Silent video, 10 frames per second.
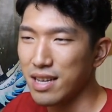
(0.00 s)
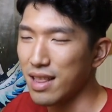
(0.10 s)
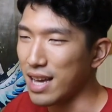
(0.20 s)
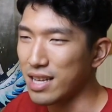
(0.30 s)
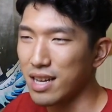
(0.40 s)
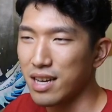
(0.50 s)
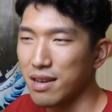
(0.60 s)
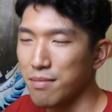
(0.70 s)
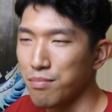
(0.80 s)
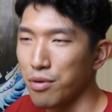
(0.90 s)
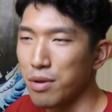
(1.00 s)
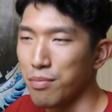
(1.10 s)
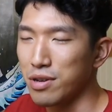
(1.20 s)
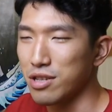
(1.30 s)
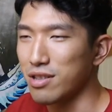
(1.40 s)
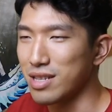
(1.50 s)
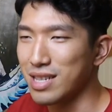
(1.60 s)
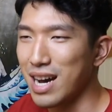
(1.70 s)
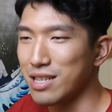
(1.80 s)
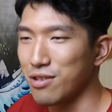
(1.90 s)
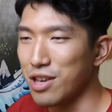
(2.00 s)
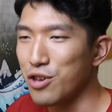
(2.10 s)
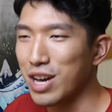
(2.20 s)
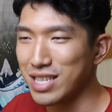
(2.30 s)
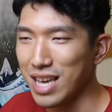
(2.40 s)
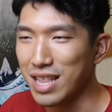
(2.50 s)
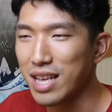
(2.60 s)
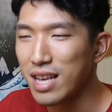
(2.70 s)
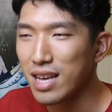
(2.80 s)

like bullet points on the side so that you guys can